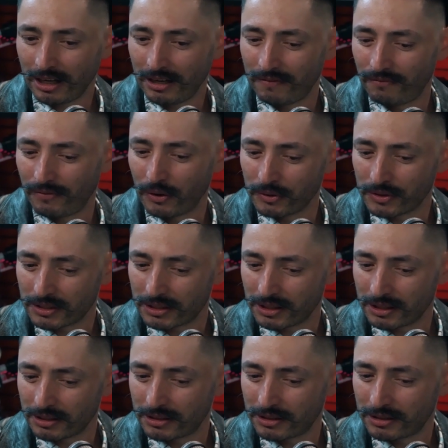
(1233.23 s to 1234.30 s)
it
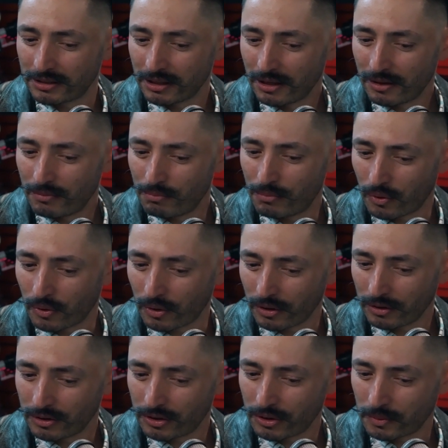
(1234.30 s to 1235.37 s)
focuses
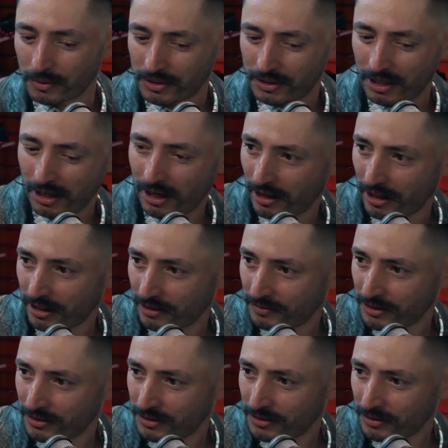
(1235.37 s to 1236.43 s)
more towards the heart of
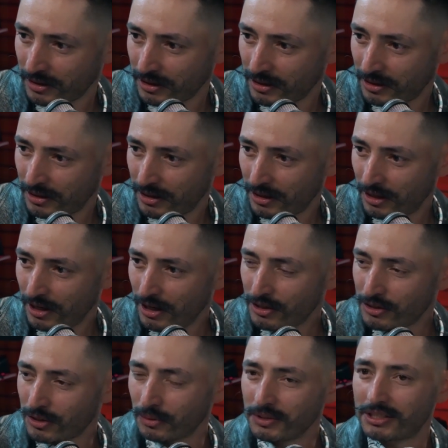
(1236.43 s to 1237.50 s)
the story.
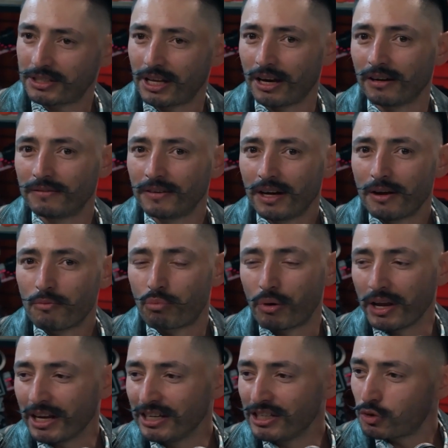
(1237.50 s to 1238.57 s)
So instead of
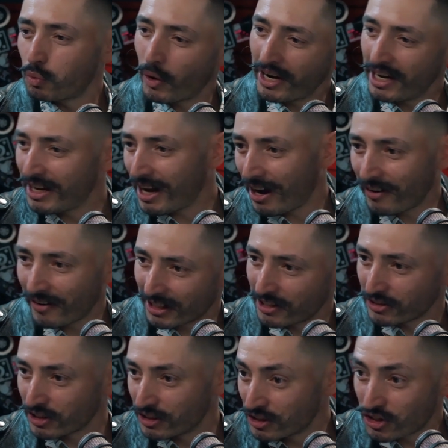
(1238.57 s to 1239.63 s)
bringing 20
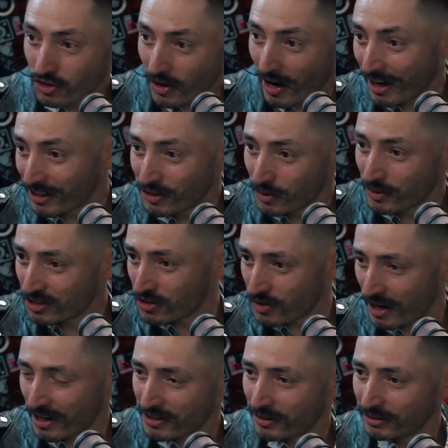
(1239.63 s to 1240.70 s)
characters and trying to
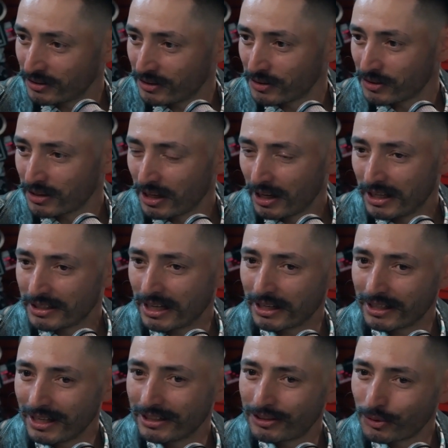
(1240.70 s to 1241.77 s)
address all those, it's
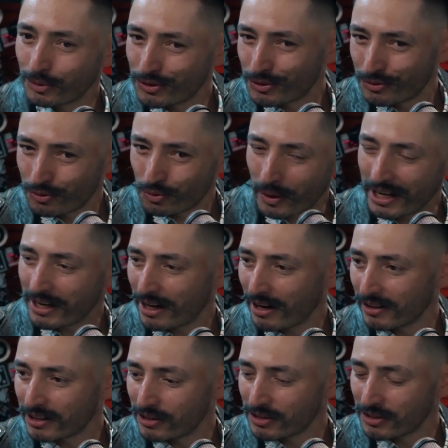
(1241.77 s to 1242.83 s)
like, yeah, those 20
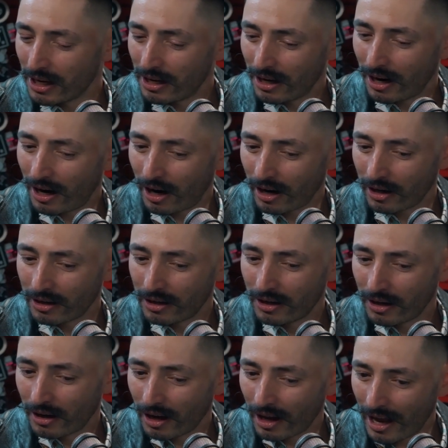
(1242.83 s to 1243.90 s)
characters are
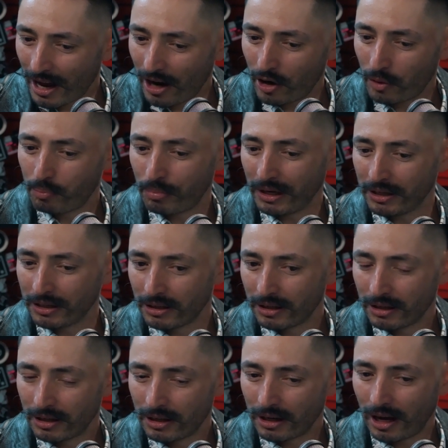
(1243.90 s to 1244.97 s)
helping
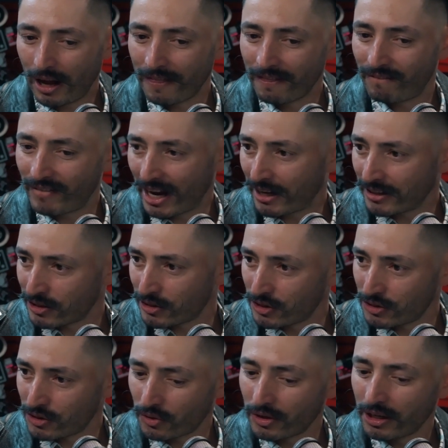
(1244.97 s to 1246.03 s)
advance the
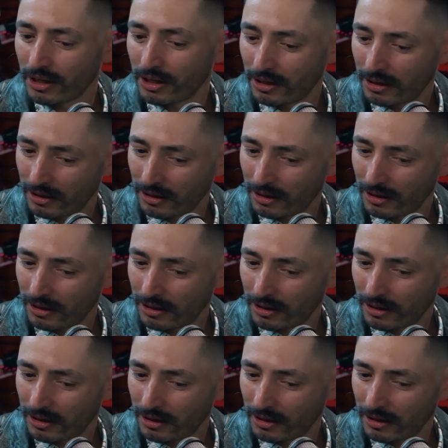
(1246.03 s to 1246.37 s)
story,